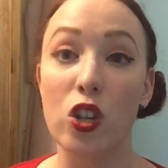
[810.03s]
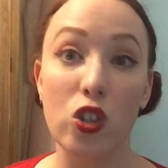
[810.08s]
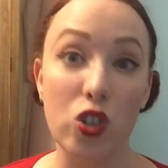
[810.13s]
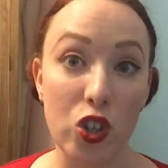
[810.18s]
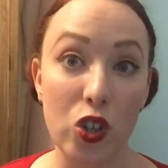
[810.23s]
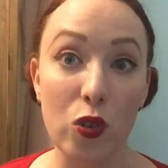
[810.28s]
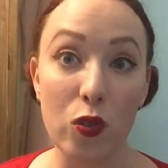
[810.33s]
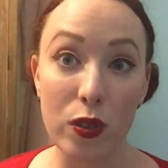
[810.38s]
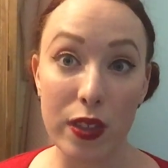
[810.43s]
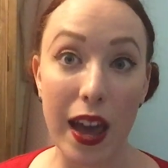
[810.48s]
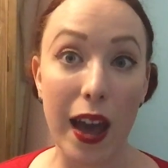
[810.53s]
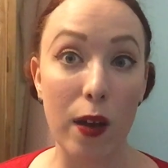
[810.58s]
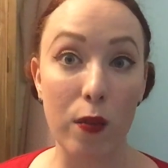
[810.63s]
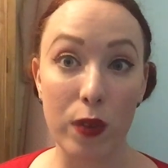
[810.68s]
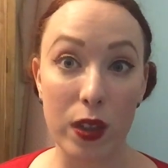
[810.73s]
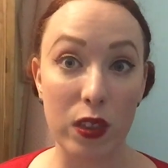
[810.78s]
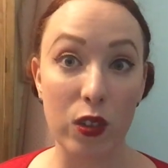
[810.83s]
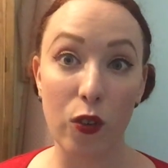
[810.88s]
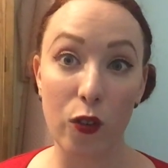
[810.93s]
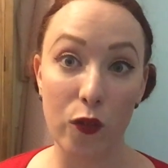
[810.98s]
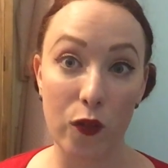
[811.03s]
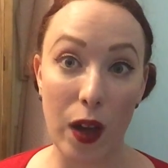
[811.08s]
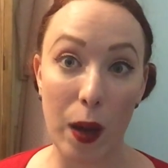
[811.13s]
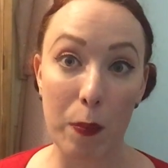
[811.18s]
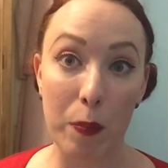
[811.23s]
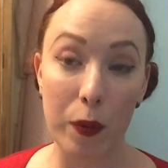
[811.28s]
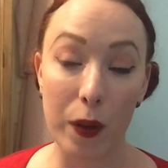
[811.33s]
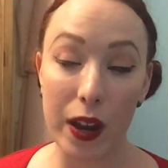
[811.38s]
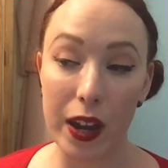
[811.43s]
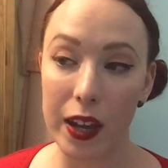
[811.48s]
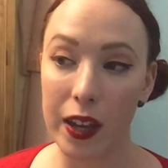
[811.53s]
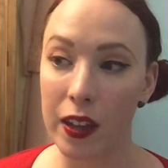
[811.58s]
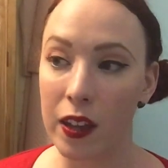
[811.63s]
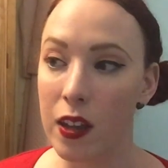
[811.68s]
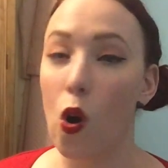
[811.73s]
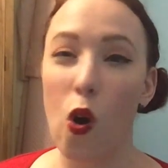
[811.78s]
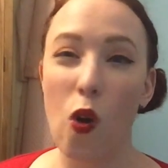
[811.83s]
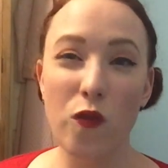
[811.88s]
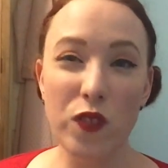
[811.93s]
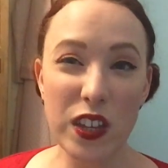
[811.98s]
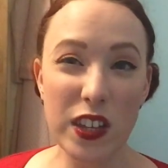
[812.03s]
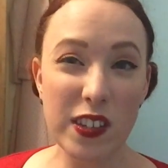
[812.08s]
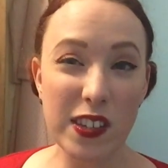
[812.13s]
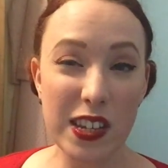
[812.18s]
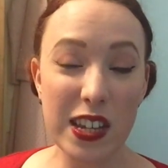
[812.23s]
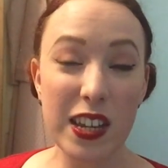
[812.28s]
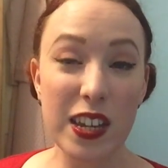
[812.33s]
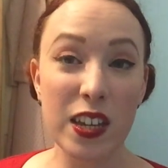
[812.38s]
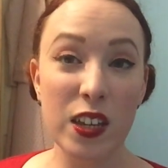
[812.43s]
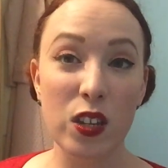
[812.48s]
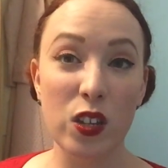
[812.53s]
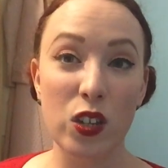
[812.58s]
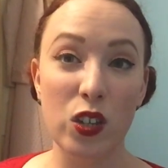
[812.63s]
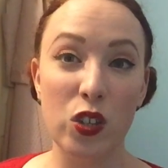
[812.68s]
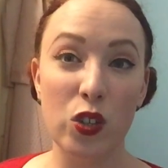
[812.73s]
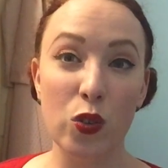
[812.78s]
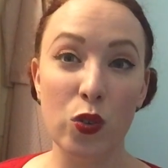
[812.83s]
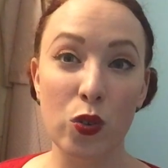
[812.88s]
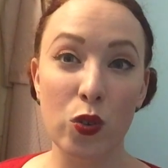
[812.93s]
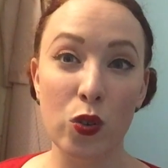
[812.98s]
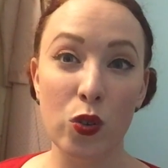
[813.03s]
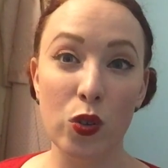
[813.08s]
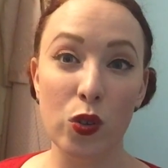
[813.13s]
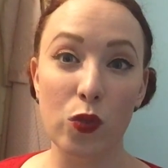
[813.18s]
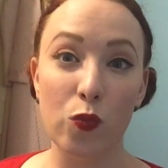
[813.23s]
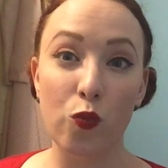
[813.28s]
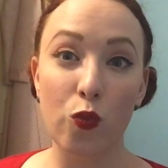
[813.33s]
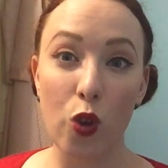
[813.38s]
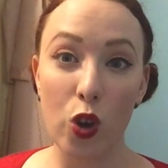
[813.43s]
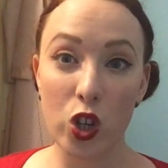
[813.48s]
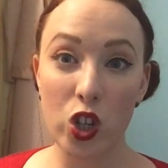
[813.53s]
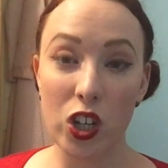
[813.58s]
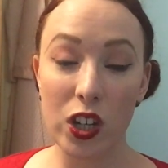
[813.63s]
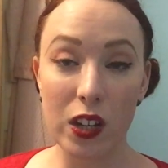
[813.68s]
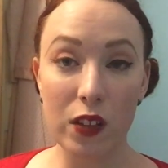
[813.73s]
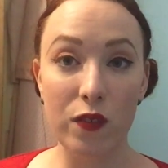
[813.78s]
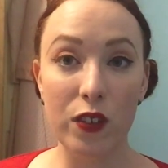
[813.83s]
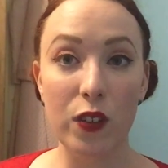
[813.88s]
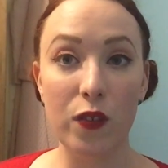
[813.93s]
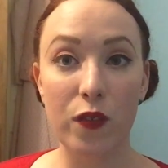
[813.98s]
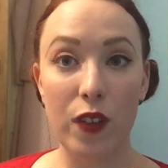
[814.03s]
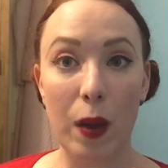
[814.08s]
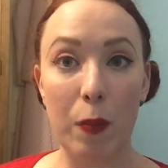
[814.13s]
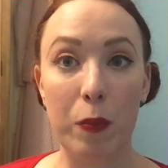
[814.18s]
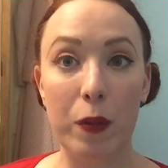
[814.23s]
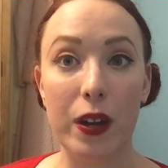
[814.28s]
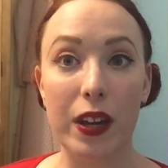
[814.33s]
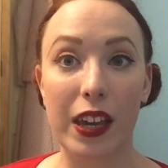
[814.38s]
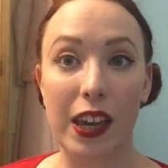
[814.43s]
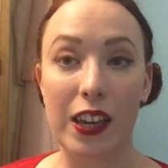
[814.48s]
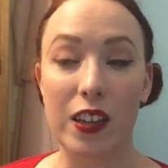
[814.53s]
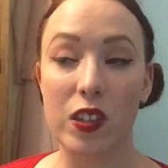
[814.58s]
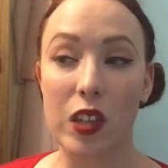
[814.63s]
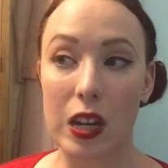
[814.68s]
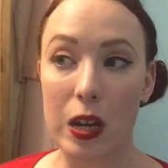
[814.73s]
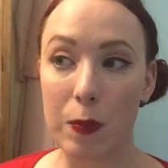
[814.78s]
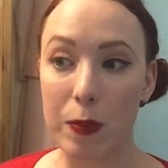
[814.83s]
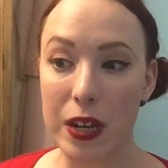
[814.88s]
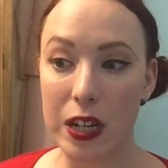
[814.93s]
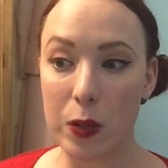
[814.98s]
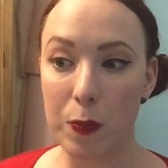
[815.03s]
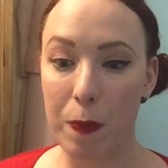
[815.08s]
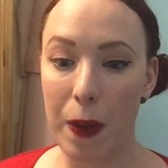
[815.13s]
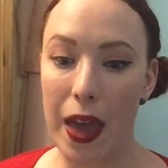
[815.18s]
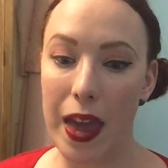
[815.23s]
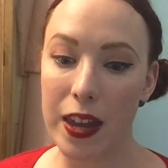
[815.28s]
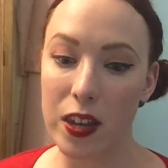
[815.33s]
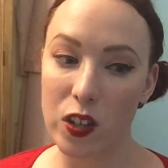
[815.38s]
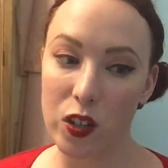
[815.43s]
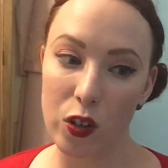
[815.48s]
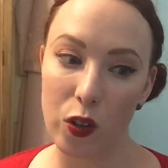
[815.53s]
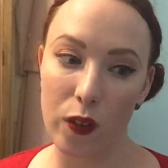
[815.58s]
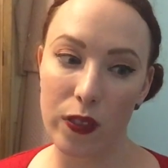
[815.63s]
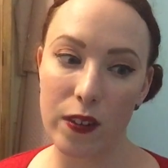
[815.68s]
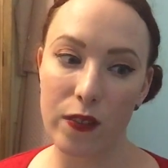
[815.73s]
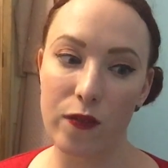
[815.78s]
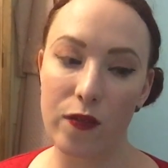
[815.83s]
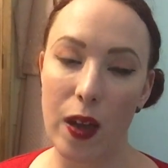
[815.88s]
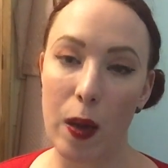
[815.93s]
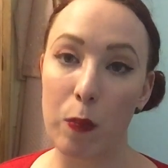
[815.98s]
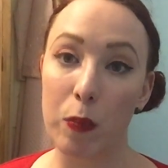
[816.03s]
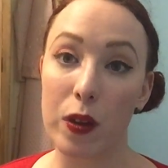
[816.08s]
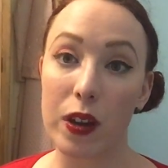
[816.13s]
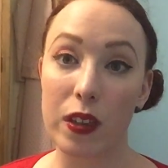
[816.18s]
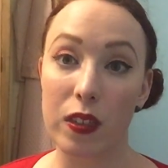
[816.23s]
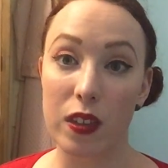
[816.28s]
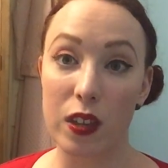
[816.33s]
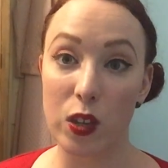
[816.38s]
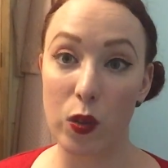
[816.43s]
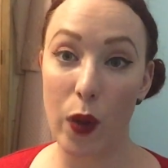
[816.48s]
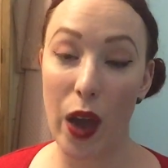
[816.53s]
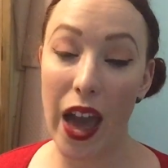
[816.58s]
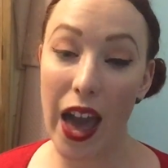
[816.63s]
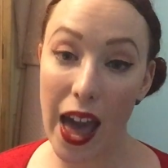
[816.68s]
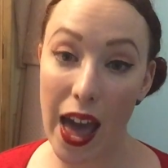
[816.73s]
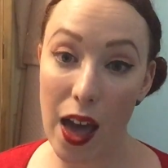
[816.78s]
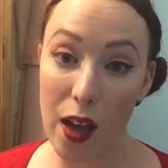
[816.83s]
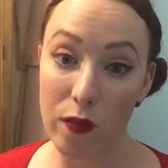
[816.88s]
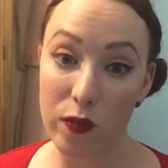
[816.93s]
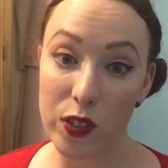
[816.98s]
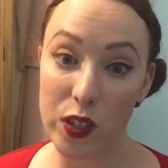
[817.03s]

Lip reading: Do that with your fabric. Obviously, your washing of your fabric is going to be dependent on the fabric that you have.